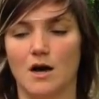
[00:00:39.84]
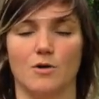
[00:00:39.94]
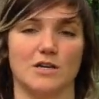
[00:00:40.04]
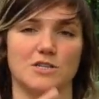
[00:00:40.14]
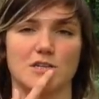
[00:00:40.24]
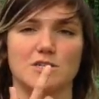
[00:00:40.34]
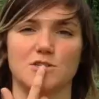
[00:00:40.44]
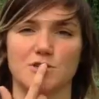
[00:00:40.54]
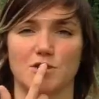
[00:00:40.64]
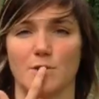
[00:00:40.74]
we're actually going to
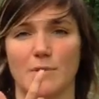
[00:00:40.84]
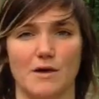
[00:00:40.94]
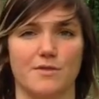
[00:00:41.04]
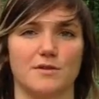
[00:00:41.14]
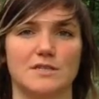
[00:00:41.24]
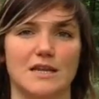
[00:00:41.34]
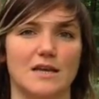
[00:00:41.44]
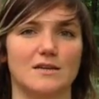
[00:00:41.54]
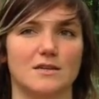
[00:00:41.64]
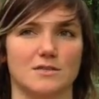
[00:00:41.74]
do it through our mouth though
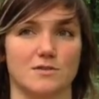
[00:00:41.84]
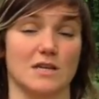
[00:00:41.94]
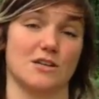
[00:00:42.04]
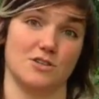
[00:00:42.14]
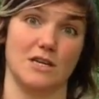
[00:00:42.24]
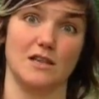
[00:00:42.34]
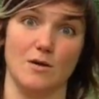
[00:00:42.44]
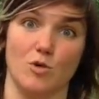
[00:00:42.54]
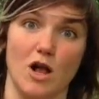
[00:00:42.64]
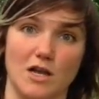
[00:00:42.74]
today, because you can actually get a
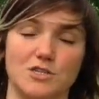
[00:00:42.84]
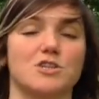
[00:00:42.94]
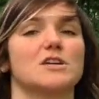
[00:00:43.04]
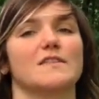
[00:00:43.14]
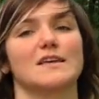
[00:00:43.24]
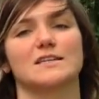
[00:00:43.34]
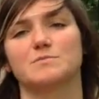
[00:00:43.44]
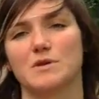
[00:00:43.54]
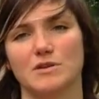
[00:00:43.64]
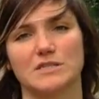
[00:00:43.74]
lot more oxygen, and the
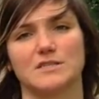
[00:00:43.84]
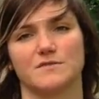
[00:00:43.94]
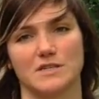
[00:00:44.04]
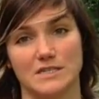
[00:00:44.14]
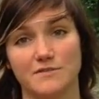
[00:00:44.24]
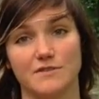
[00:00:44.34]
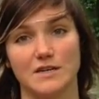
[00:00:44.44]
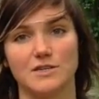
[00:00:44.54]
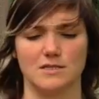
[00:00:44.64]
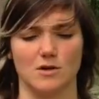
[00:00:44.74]
experience is very
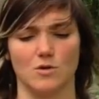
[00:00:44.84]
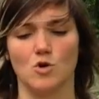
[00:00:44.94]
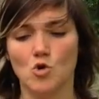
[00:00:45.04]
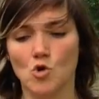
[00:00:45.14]
different. So